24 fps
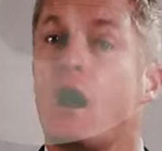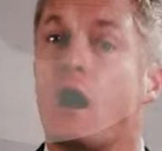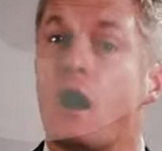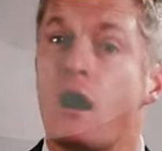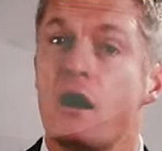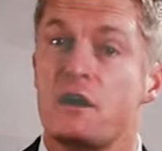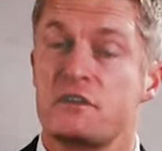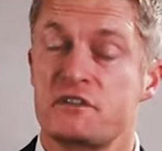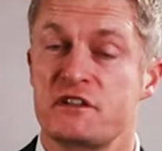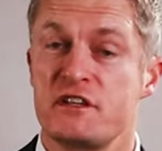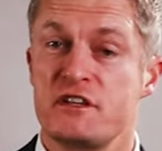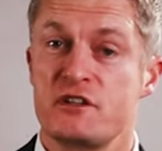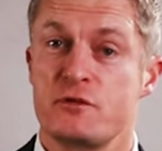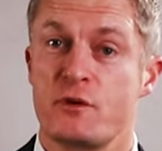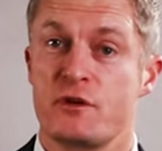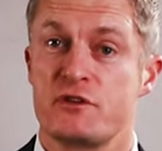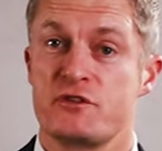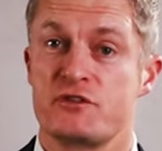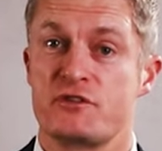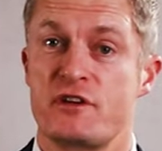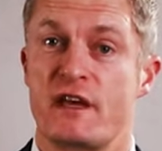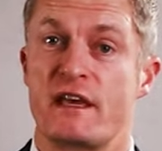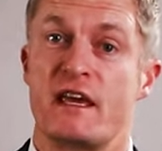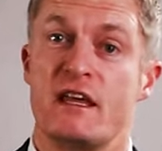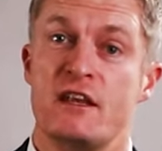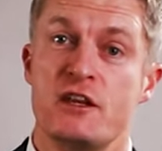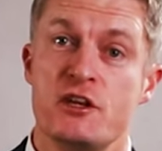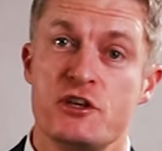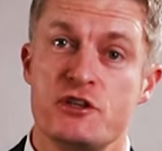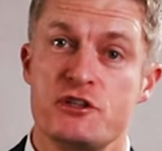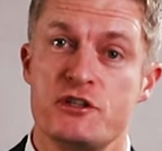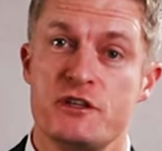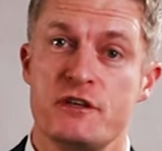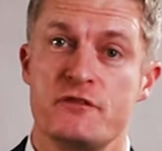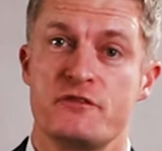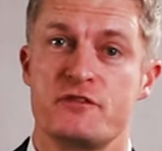asking to undertake
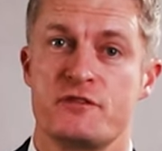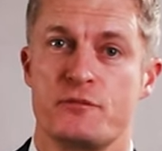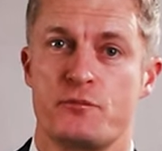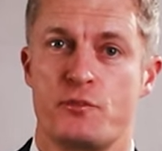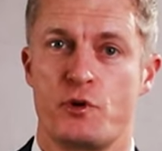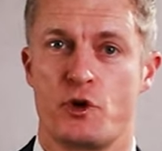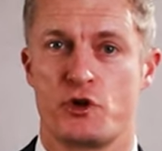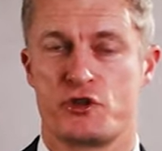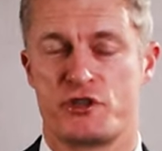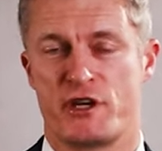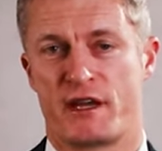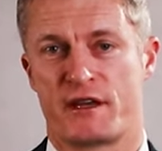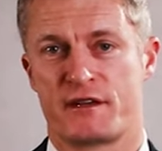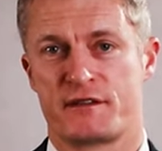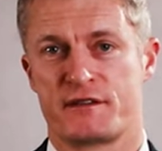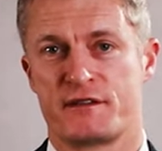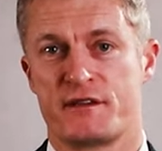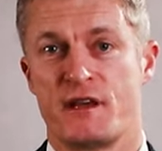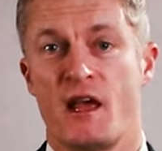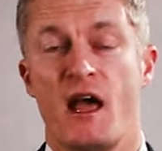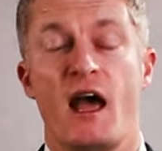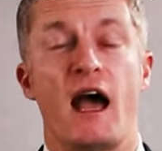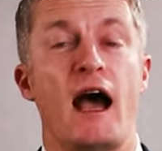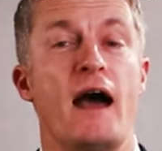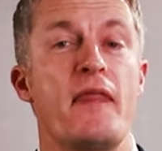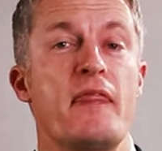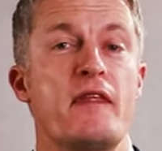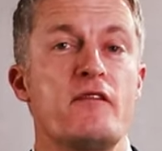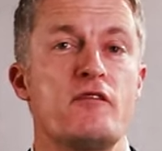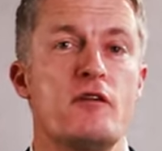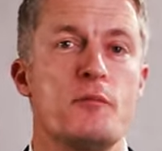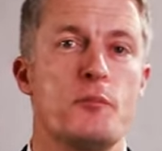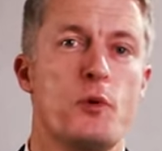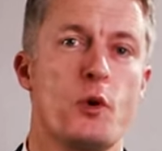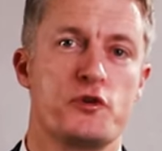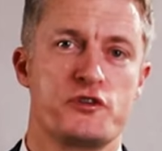initiatives and projects, and then
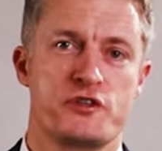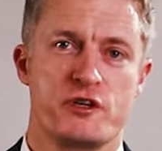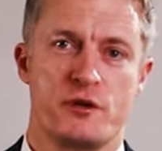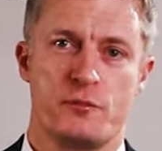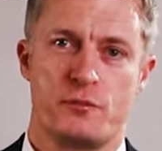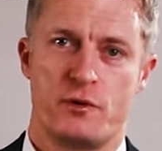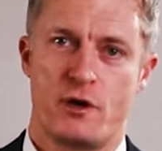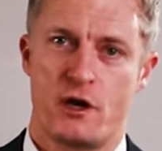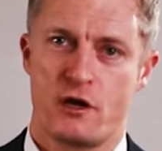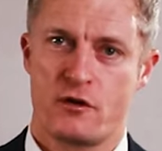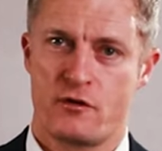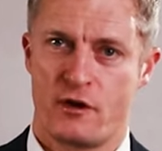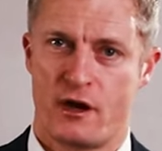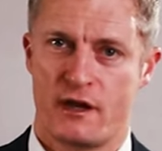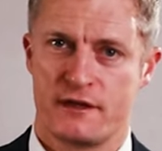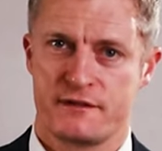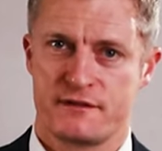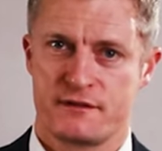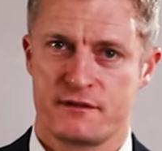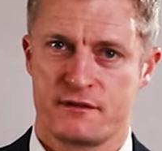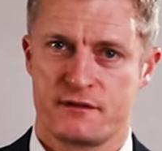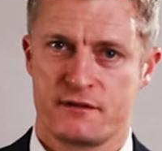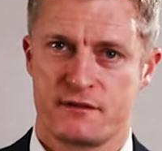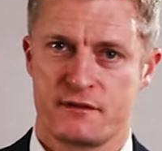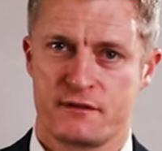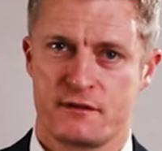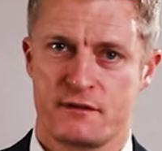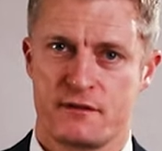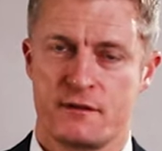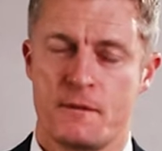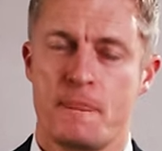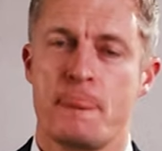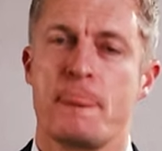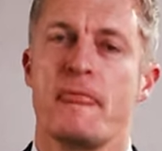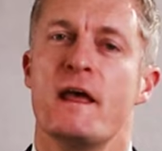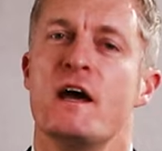reporting on progress.
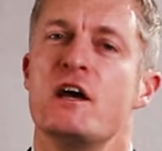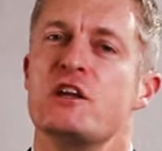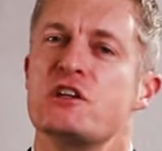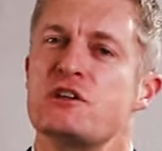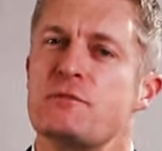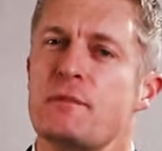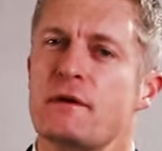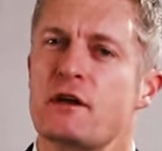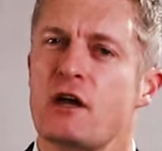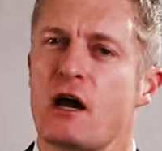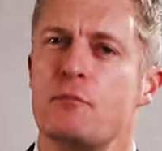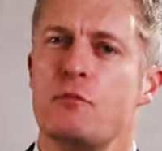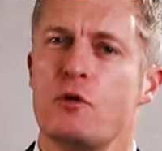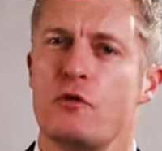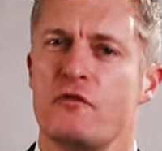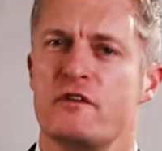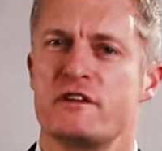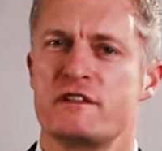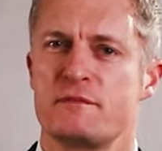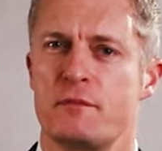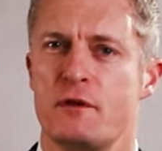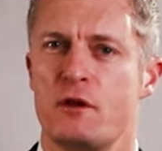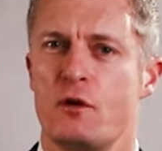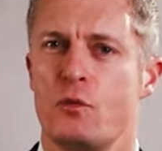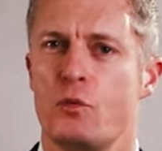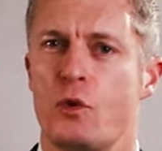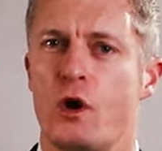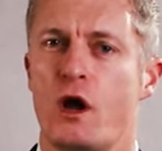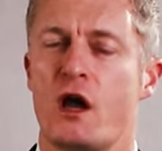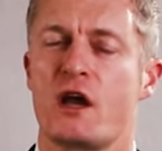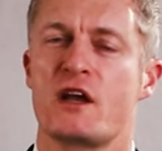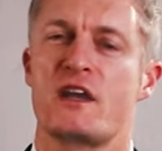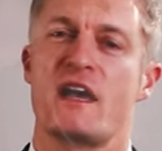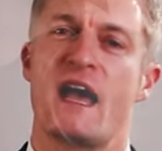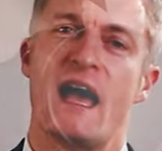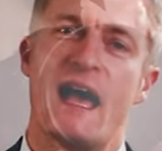To become more visible at
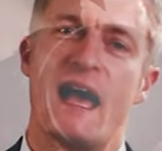work,